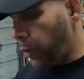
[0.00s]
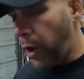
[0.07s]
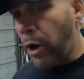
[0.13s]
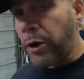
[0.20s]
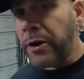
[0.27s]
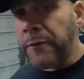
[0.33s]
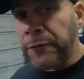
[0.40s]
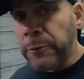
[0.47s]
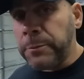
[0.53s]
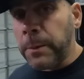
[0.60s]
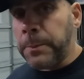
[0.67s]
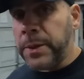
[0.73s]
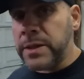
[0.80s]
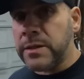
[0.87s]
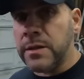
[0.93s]
We are gonna flip the
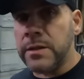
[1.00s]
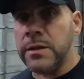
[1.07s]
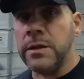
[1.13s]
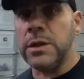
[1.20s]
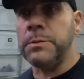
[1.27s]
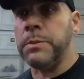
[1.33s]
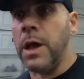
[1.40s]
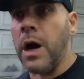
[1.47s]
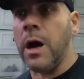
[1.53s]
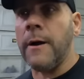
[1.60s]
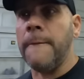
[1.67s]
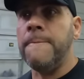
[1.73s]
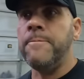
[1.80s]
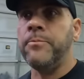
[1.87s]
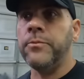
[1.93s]
pistons in this
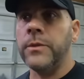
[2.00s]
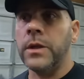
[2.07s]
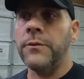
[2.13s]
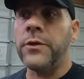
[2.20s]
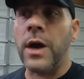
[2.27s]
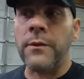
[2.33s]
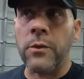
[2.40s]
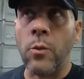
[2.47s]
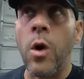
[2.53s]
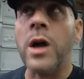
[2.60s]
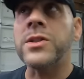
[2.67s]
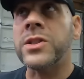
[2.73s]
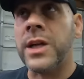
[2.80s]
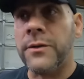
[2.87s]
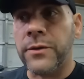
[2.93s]
block. If you haven't
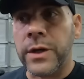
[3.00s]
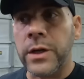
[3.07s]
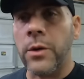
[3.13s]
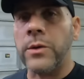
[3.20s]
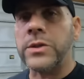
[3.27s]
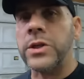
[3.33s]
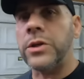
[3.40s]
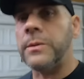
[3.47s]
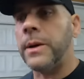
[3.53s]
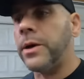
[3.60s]
watched that video I was telling